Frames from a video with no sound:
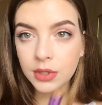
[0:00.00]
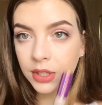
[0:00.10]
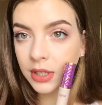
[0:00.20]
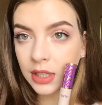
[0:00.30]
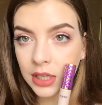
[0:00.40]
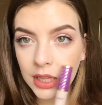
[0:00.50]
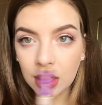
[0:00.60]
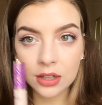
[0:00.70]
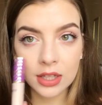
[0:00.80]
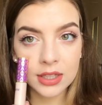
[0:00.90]
You could
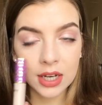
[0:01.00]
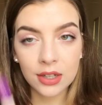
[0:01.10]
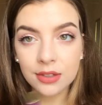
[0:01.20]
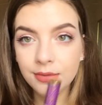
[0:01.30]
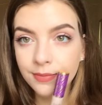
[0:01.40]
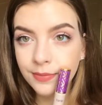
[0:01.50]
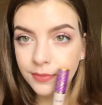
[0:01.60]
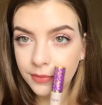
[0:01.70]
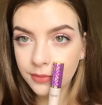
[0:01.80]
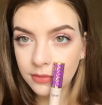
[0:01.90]
clearly tell
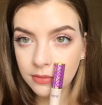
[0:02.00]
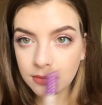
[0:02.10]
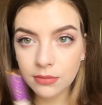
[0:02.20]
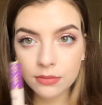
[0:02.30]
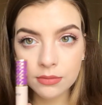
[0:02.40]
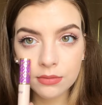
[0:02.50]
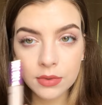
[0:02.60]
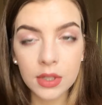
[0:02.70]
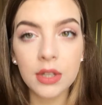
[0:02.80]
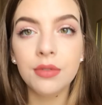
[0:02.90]

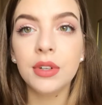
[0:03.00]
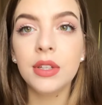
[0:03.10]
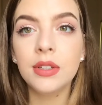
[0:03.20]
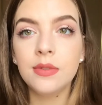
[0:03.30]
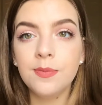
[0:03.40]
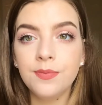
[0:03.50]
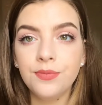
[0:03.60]
the difference.